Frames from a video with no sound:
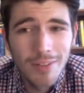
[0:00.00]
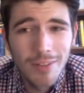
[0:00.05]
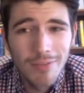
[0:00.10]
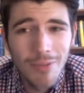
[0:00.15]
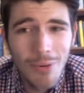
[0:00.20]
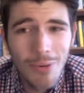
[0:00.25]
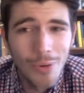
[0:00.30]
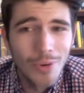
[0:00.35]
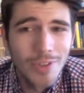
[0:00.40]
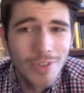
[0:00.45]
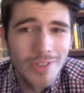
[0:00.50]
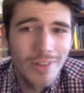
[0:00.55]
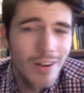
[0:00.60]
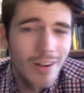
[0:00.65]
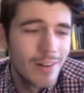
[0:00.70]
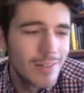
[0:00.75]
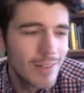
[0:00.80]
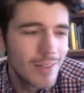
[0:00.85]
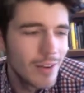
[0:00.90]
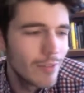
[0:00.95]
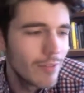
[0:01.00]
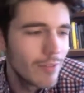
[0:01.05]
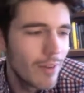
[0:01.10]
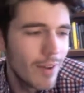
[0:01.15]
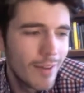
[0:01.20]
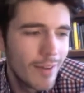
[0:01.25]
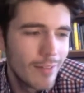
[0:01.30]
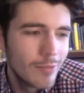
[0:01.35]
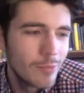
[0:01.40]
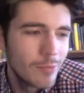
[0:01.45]
it 4 stars out of
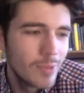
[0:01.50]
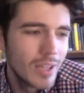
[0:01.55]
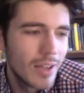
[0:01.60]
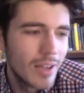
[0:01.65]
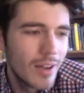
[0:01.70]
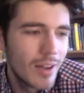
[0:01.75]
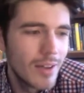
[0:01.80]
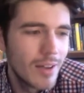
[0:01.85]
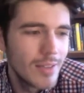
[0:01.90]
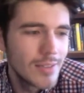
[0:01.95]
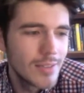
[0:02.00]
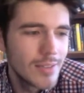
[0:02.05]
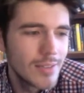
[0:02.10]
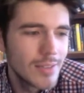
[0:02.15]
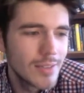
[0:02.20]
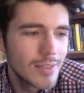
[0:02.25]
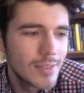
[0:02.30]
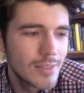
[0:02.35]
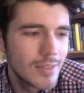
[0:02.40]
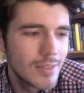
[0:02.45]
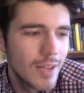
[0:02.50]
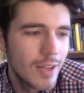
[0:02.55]
5 because